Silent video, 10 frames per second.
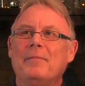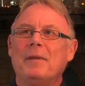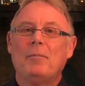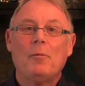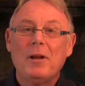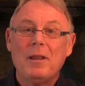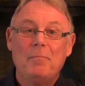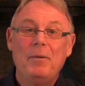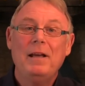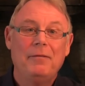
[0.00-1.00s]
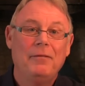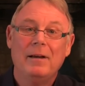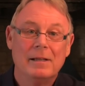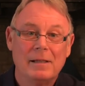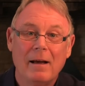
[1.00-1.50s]
But one of the big
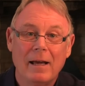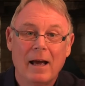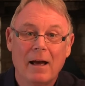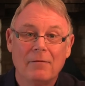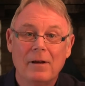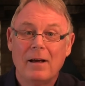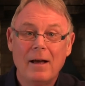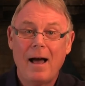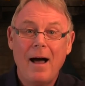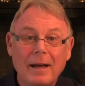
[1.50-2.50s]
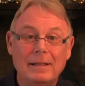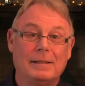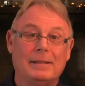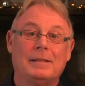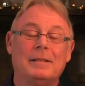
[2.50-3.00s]
fears I have are
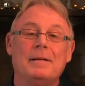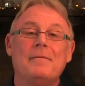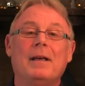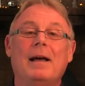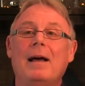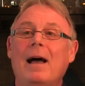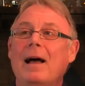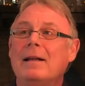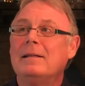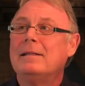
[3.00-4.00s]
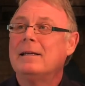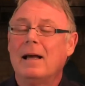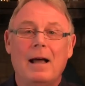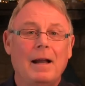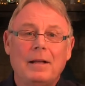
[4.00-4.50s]
heights. And
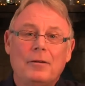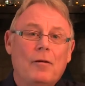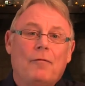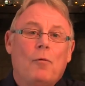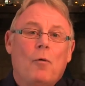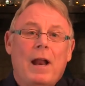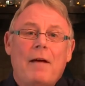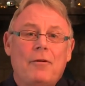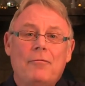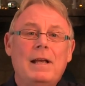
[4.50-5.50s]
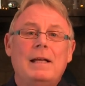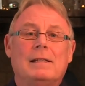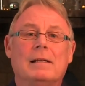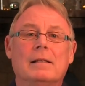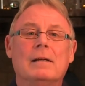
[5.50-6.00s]
I don't know, for whatever
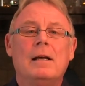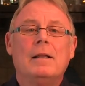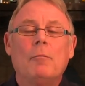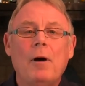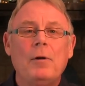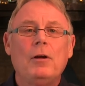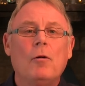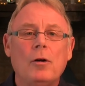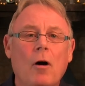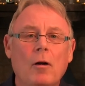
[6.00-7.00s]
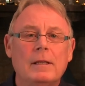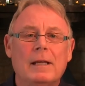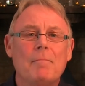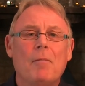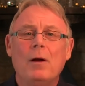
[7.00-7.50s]
reason, that when we go on
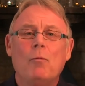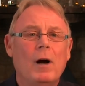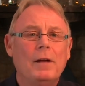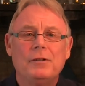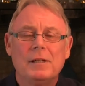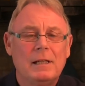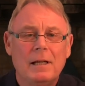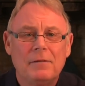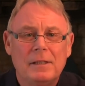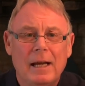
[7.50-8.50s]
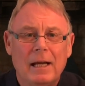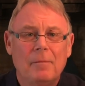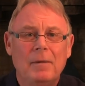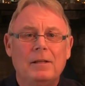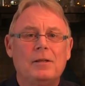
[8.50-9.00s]
holiday, my wife just loves
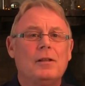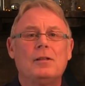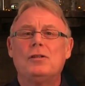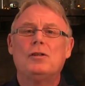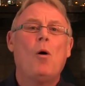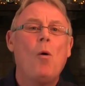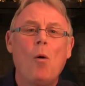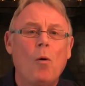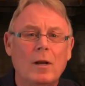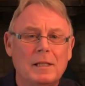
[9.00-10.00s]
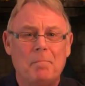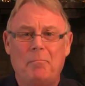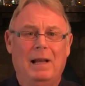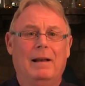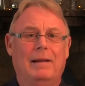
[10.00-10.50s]
taking me to the tallest
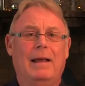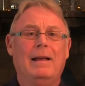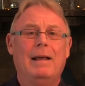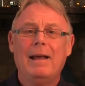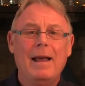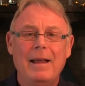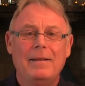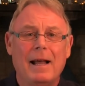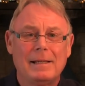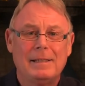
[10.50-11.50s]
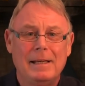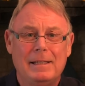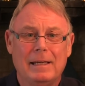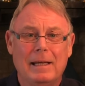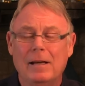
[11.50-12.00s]
building in that
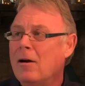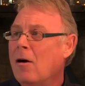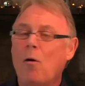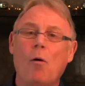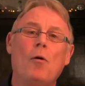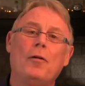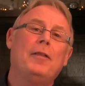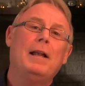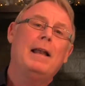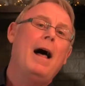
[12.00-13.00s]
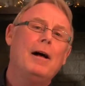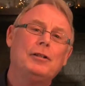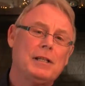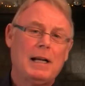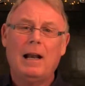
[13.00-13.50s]
city or the
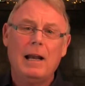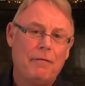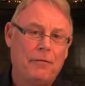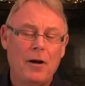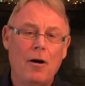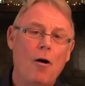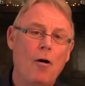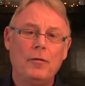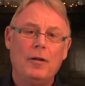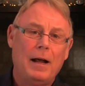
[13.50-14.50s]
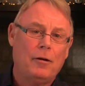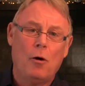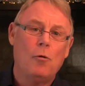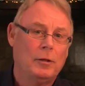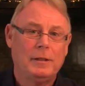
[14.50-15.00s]
largest cliff on that
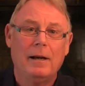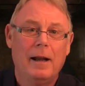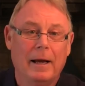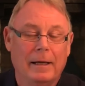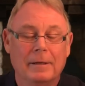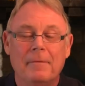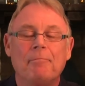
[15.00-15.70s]
coastal line.